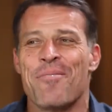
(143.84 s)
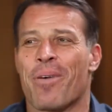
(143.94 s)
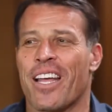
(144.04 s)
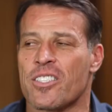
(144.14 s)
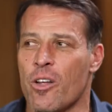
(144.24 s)

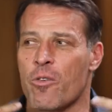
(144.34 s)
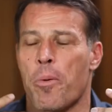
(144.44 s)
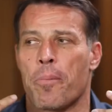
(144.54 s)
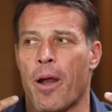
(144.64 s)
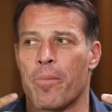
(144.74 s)
But I still
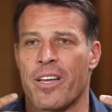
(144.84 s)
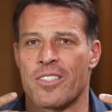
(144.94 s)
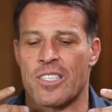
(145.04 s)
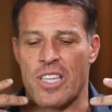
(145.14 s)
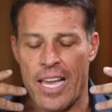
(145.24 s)
over-prepare
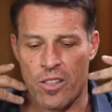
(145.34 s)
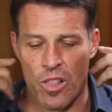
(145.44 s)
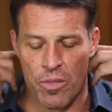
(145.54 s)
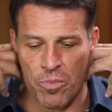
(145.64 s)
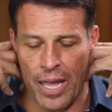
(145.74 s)
because it's
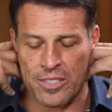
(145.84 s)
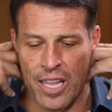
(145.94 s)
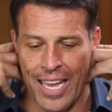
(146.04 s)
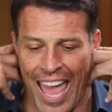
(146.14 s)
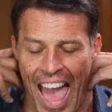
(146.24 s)

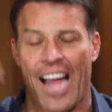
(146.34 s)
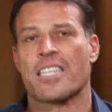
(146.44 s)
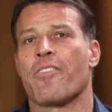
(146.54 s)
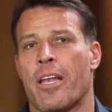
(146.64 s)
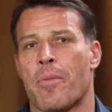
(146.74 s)
like
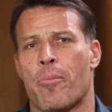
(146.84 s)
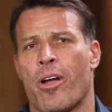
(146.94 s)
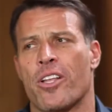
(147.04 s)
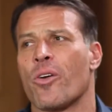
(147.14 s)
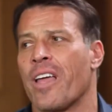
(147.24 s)
activating my
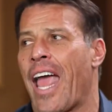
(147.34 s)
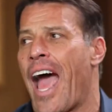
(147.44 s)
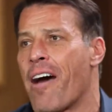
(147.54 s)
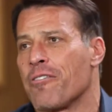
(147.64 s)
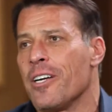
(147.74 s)
brain. You can
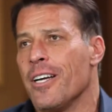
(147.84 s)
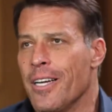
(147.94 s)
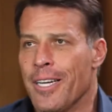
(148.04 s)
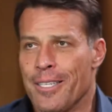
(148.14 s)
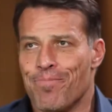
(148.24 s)
have,
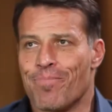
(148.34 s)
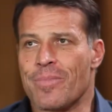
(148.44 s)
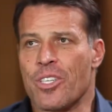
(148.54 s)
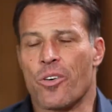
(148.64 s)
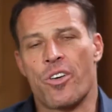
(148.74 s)

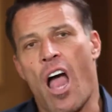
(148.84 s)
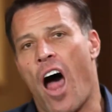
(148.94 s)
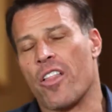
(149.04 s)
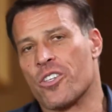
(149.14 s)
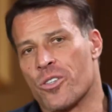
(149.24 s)
you know,
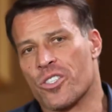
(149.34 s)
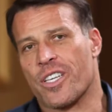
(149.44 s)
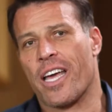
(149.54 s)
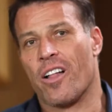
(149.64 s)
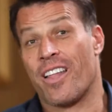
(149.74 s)
knowledge or
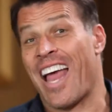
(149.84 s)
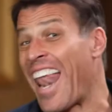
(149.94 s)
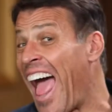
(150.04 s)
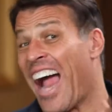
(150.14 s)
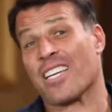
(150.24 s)
skill and
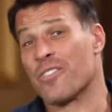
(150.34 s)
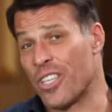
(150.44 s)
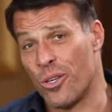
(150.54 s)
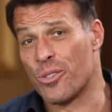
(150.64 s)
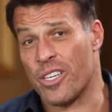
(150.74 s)
not
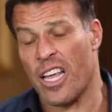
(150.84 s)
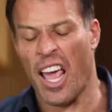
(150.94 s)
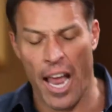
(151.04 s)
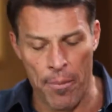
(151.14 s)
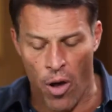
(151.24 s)
actively use it.
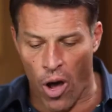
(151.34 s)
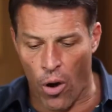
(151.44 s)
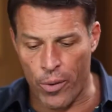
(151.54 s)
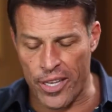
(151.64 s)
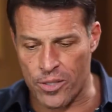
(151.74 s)
And I'm
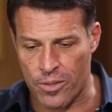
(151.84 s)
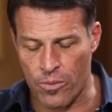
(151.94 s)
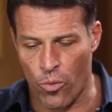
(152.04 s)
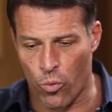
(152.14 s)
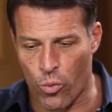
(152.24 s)
always
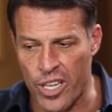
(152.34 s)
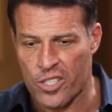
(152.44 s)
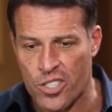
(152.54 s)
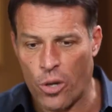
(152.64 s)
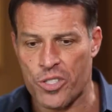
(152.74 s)

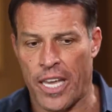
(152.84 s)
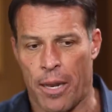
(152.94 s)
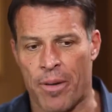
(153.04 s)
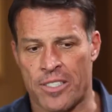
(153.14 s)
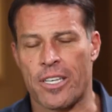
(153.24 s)

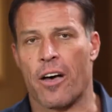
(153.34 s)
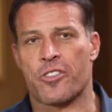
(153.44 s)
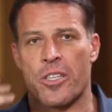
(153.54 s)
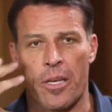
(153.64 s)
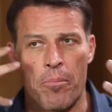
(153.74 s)
reassociating
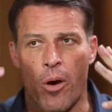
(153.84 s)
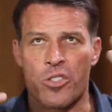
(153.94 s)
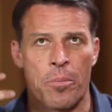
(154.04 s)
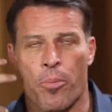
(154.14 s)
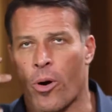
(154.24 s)
myself to the
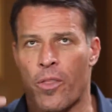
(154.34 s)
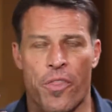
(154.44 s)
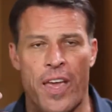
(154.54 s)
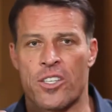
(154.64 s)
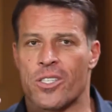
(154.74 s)
most
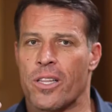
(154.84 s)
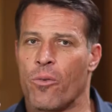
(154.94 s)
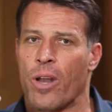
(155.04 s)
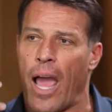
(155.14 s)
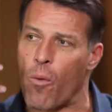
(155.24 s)
important things so
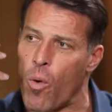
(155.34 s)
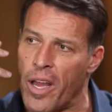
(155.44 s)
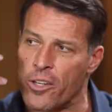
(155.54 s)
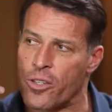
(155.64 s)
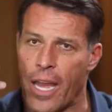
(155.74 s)
that when I
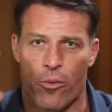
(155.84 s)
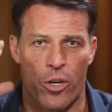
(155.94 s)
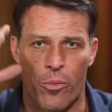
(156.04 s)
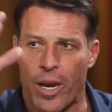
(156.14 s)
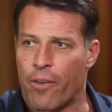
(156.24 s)
enter that
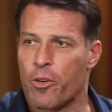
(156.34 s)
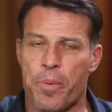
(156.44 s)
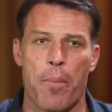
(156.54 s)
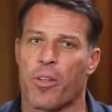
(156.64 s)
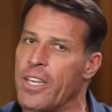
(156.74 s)
room, whatever
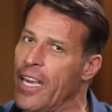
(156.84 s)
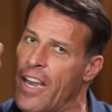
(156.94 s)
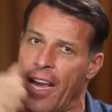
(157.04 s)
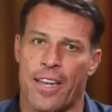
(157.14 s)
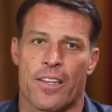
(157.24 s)
people
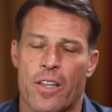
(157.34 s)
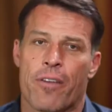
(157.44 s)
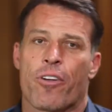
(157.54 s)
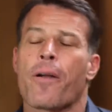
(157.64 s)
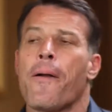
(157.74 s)
need, I can
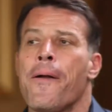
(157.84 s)
deliver.